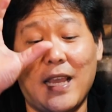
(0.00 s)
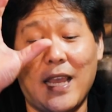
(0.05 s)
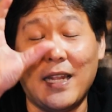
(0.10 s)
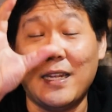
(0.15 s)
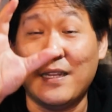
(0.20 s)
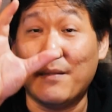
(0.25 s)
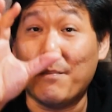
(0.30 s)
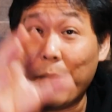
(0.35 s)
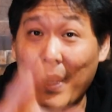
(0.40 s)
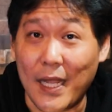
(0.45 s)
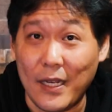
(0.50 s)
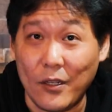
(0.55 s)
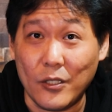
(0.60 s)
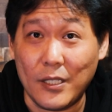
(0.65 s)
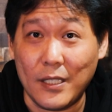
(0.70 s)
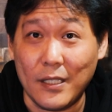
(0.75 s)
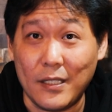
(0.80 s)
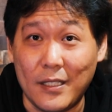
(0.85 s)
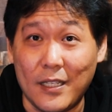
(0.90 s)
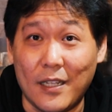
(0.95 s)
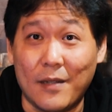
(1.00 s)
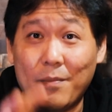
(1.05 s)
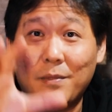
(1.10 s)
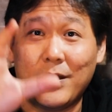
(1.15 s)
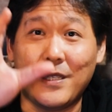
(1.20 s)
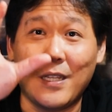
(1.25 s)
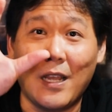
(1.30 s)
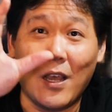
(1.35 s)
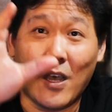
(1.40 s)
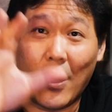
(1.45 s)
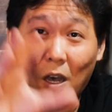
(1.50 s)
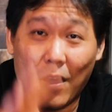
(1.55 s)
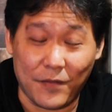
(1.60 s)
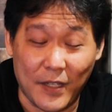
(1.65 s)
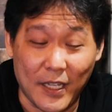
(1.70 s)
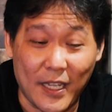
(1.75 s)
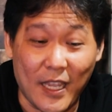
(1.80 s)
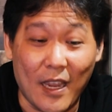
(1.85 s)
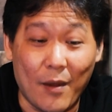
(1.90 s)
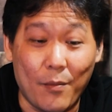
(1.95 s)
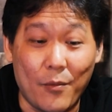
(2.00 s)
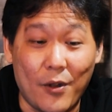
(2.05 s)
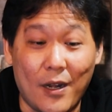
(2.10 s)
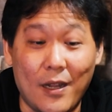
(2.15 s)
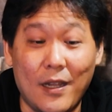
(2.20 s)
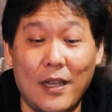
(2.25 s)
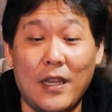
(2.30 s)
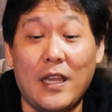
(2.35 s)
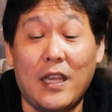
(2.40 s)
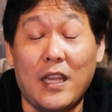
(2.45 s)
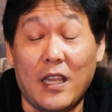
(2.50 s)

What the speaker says: and the manual systems of the camera.